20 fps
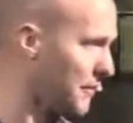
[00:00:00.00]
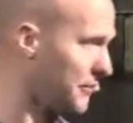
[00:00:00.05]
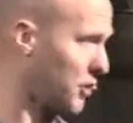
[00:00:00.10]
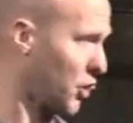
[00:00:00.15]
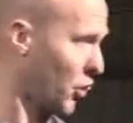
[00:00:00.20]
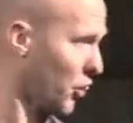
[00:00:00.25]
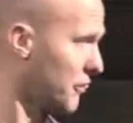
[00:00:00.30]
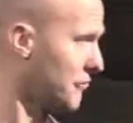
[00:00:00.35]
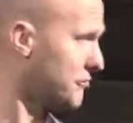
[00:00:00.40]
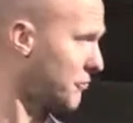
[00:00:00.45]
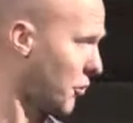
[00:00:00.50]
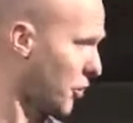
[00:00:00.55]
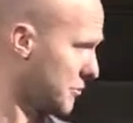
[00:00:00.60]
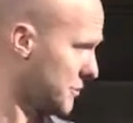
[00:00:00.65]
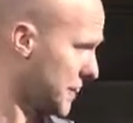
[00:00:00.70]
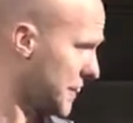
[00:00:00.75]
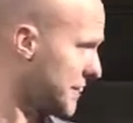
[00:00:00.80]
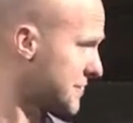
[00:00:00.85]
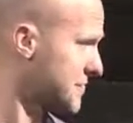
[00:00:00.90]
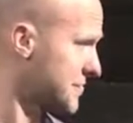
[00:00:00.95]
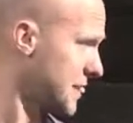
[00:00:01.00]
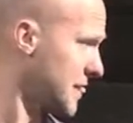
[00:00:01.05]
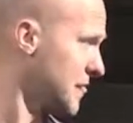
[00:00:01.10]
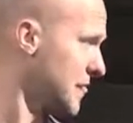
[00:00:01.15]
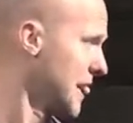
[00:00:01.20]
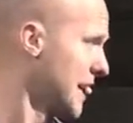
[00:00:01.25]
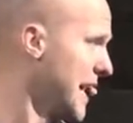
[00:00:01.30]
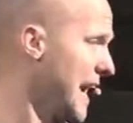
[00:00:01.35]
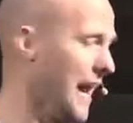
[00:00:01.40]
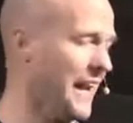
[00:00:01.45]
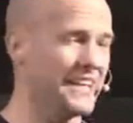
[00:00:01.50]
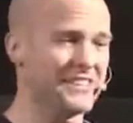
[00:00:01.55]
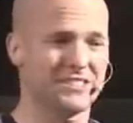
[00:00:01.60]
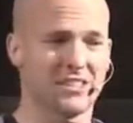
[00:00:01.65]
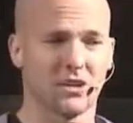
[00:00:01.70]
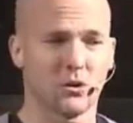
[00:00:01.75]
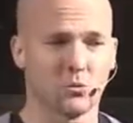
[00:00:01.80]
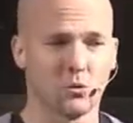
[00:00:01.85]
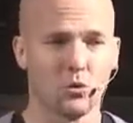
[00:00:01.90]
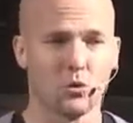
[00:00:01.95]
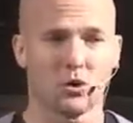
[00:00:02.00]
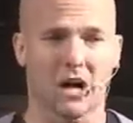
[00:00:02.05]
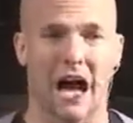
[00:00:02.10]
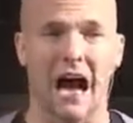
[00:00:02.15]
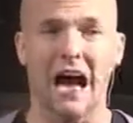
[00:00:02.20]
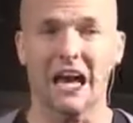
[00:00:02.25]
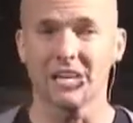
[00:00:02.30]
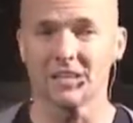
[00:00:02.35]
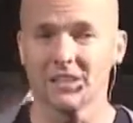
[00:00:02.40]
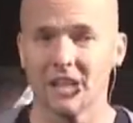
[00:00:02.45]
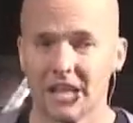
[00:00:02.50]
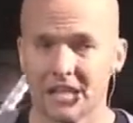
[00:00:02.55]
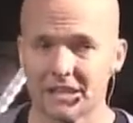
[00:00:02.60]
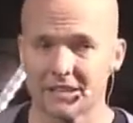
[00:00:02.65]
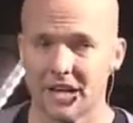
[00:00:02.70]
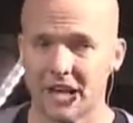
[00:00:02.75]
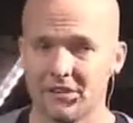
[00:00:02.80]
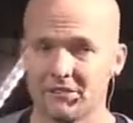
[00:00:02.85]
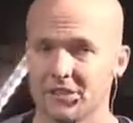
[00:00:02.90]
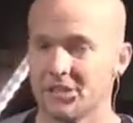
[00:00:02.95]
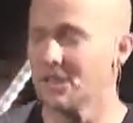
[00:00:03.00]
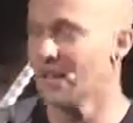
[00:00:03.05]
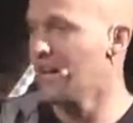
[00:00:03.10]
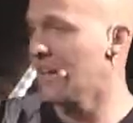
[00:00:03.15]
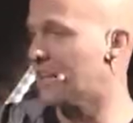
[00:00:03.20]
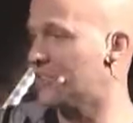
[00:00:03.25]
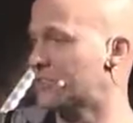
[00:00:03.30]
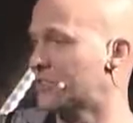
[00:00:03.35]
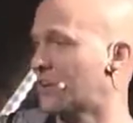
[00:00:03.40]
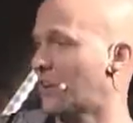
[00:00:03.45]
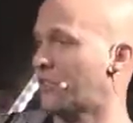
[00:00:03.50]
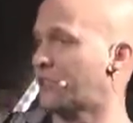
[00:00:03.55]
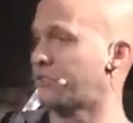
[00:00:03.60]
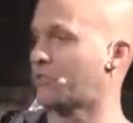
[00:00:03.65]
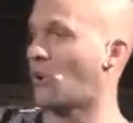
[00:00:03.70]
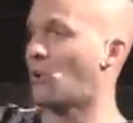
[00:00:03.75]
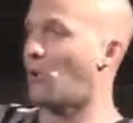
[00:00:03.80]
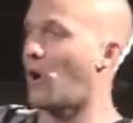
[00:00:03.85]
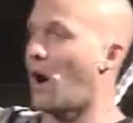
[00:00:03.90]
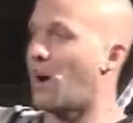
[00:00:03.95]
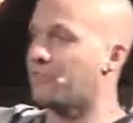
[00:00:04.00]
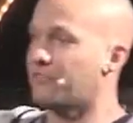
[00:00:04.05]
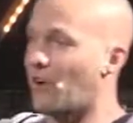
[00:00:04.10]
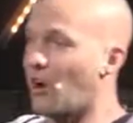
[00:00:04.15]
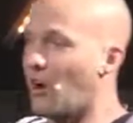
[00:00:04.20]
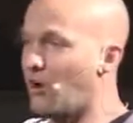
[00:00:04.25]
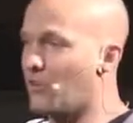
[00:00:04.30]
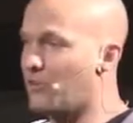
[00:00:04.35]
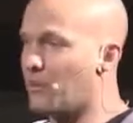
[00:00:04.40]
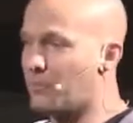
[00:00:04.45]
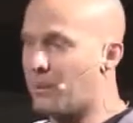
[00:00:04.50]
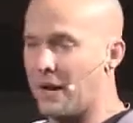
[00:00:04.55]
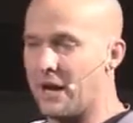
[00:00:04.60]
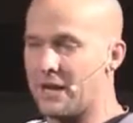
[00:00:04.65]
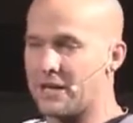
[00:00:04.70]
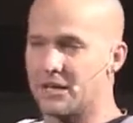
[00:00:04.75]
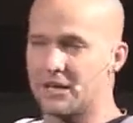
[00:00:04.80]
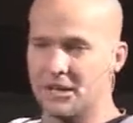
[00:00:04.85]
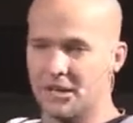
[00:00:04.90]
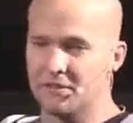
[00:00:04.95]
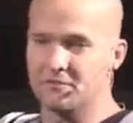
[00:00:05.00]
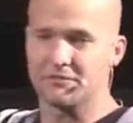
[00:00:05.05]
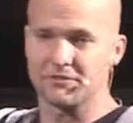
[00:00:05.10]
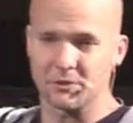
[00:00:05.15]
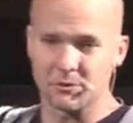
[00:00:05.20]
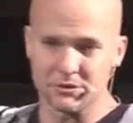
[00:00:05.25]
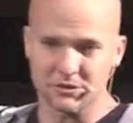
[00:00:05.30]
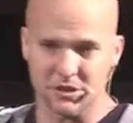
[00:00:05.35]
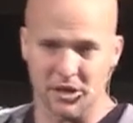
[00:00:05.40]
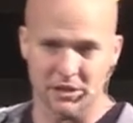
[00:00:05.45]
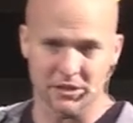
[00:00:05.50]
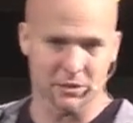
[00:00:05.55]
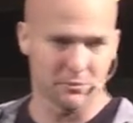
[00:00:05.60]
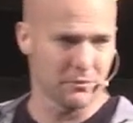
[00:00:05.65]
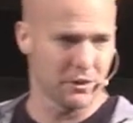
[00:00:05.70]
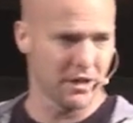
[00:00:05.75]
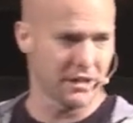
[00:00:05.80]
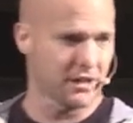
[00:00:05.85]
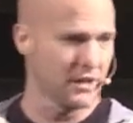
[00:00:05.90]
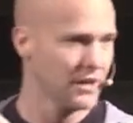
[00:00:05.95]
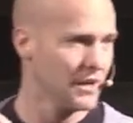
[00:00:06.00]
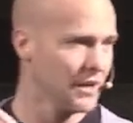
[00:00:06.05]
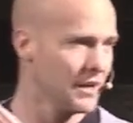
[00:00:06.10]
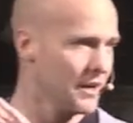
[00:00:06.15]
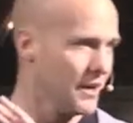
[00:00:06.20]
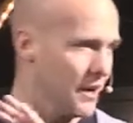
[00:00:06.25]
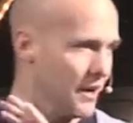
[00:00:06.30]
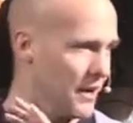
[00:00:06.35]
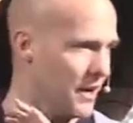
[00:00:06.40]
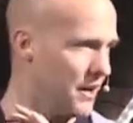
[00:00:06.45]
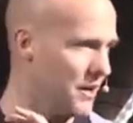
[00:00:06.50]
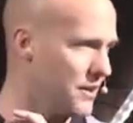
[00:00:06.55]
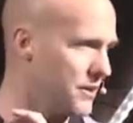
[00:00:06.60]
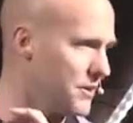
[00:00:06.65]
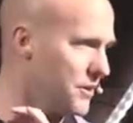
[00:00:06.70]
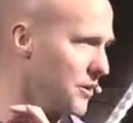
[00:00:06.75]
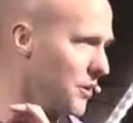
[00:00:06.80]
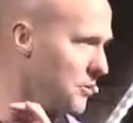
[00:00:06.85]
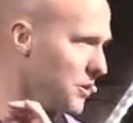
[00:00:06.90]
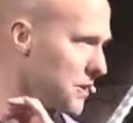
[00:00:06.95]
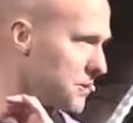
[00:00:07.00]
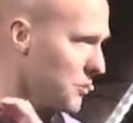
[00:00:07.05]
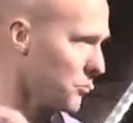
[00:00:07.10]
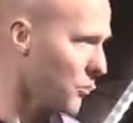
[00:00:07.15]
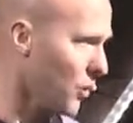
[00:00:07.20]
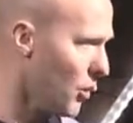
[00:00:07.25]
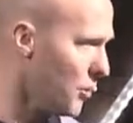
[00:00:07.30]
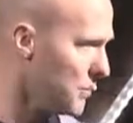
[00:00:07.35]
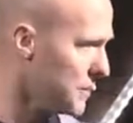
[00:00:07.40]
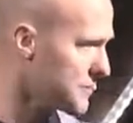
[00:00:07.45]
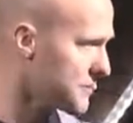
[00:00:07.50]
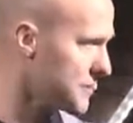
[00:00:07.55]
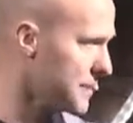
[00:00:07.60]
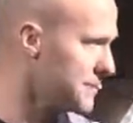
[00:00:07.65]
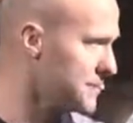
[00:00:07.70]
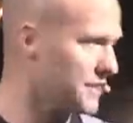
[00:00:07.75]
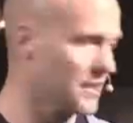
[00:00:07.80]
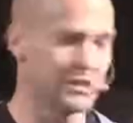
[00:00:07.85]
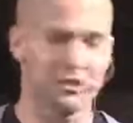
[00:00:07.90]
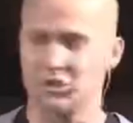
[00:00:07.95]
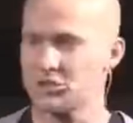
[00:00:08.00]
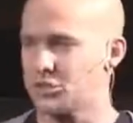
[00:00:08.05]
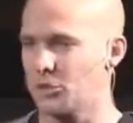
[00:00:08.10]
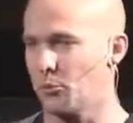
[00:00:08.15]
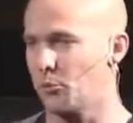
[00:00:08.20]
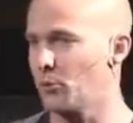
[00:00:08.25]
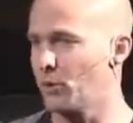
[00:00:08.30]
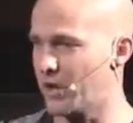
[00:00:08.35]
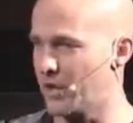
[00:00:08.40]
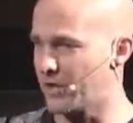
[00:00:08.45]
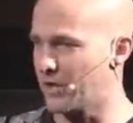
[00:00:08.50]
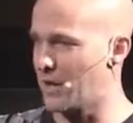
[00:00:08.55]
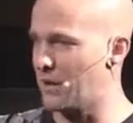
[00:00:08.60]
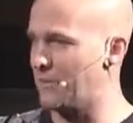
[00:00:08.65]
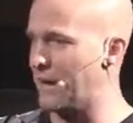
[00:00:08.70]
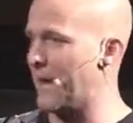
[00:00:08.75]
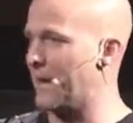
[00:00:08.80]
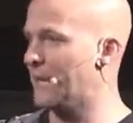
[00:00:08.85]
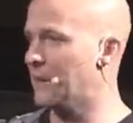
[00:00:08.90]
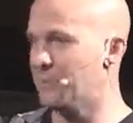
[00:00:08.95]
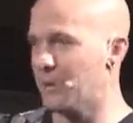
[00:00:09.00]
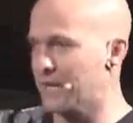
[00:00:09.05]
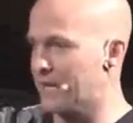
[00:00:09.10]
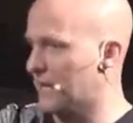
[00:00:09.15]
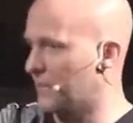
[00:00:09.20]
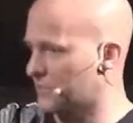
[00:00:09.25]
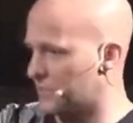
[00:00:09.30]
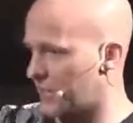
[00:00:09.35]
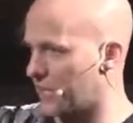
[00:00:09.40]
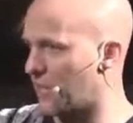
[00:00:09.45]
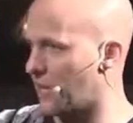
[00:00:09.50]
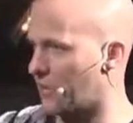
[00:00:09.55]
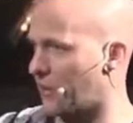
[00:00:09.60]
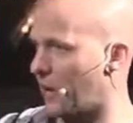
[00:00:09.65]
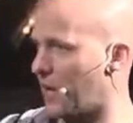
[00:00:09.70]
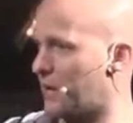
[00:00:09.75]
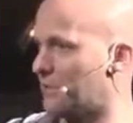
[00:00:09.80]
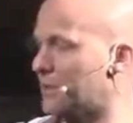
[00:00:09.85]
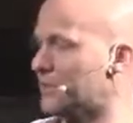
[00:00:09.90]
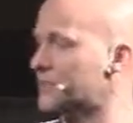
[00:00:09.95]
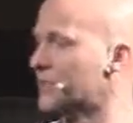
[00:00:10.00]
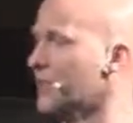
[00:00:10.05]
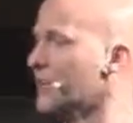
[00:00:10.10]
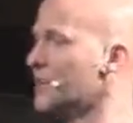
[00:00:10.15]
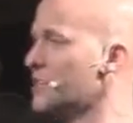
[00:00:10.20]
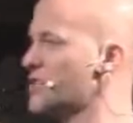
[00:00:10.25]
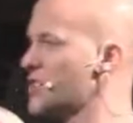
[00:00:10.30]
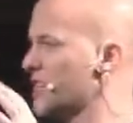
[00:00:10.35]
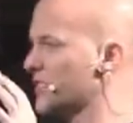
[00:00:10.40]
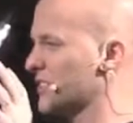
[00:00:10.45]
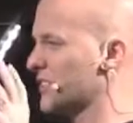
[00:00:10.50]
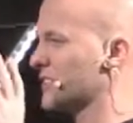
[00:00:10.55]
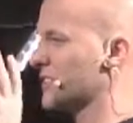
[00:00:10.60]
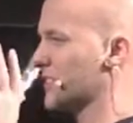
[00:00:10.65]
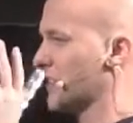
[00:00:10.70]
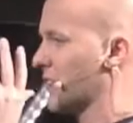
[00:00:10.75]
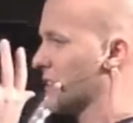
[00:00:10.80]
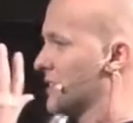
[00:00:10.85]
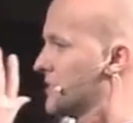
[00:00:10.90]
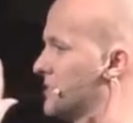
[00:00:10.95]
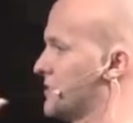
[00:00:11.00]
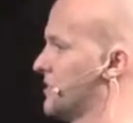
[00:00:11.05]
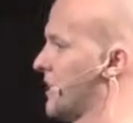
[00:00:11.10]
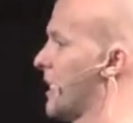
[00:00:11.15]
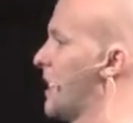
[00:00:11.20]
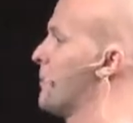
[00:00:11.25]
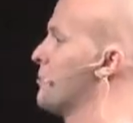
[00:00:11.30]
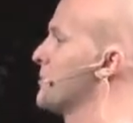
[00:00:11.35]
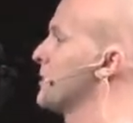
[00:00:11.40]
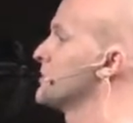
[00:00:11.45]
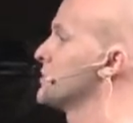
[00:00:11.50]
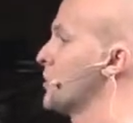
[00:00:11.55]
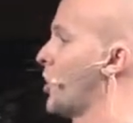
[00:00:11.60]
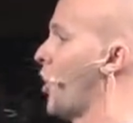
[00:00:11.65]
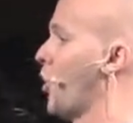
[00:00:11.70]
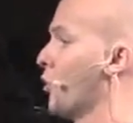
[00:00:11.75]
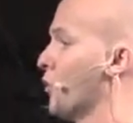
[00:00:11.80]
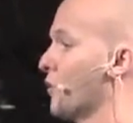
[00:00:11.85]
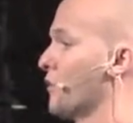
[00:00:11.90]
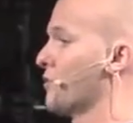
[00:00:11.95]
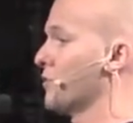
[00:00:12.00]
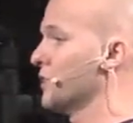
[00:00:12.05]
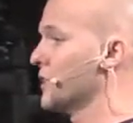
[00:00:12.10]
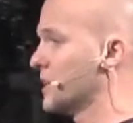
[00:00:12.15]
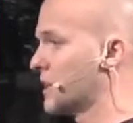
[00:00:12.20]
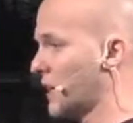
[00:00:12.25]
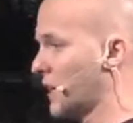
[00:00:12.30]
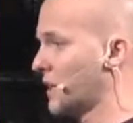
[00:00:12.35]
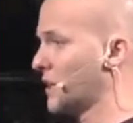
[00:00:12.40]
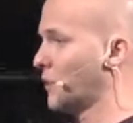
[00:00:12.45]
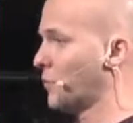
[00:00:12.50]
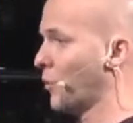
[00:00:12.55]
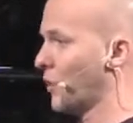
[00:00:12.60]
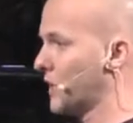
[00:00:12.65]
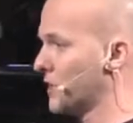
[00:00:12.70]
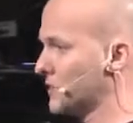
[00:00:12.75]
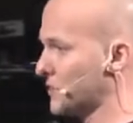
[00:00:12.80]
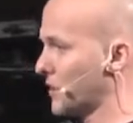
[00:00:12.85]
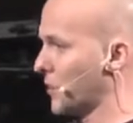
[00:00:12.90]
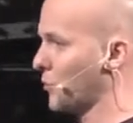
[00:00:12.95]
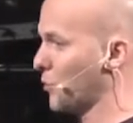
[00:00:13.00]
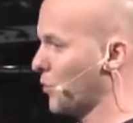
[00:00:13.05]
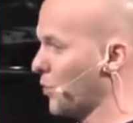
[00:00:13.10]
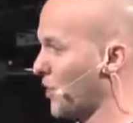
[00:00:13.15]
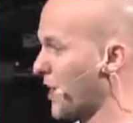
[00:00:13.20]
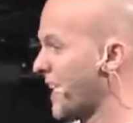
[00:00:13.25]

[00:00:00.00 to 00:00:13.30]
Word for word: current form that he's in, and he's going to rule kind of like David. He's going to throw off all the pagan influence on them, like, uh, you know, like the Romans. He's going to just get rid of them, anybody else, any other enemies. Jesus is going to set up this earthly kingdom where he's going to rule.